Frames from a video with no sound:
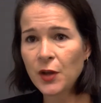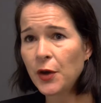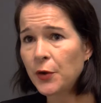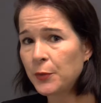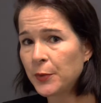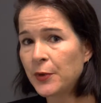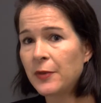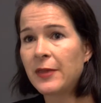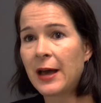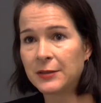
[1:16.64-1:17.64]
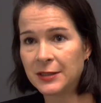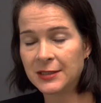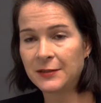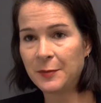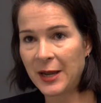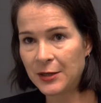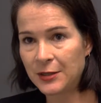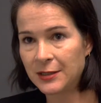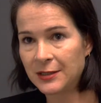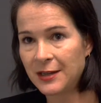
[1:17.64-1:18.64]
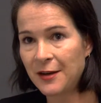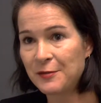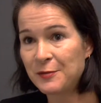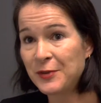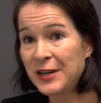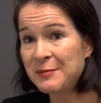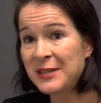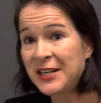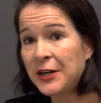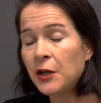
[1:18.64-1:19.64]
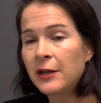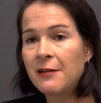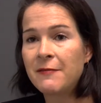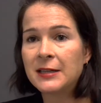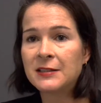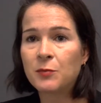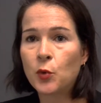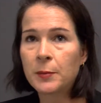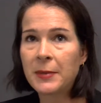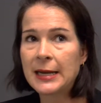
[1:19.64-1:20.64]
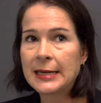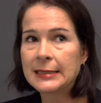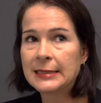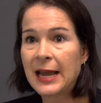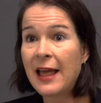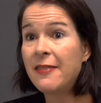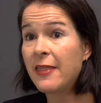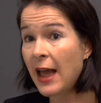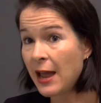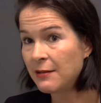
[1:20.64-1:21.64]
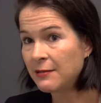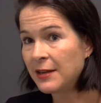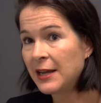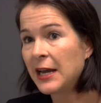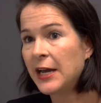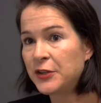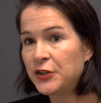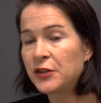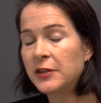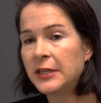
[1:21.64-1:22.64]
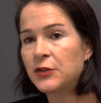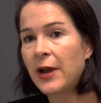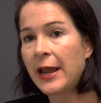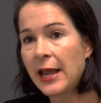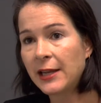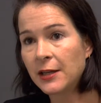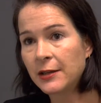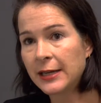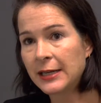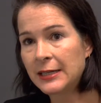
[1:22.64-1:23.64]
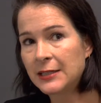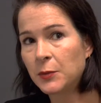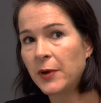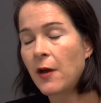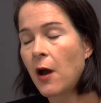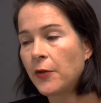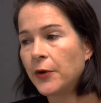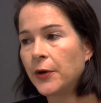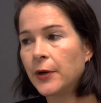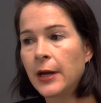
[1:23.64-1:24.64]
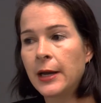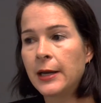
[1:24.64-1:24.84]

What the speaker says: go through thousands of pages of reading material in advance of board meetings and then additionally triangulate it with other